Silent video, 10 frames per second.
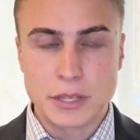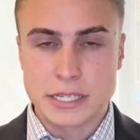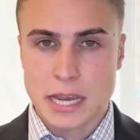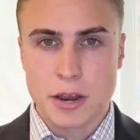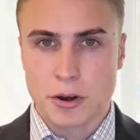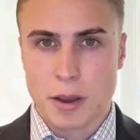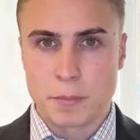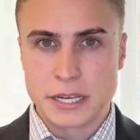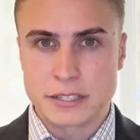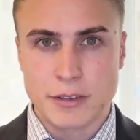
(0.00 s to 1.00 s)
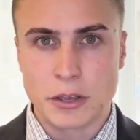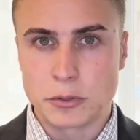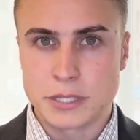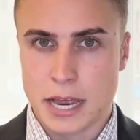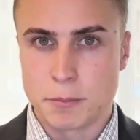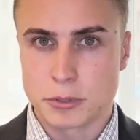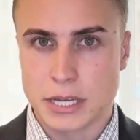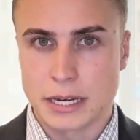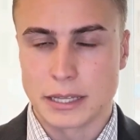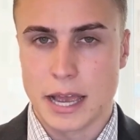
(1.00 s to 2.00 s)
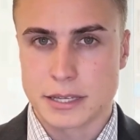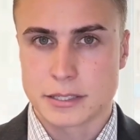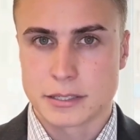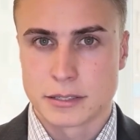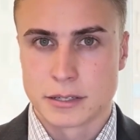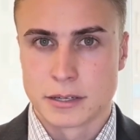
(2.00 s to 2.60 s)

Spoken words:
the entire company is valued 10% less.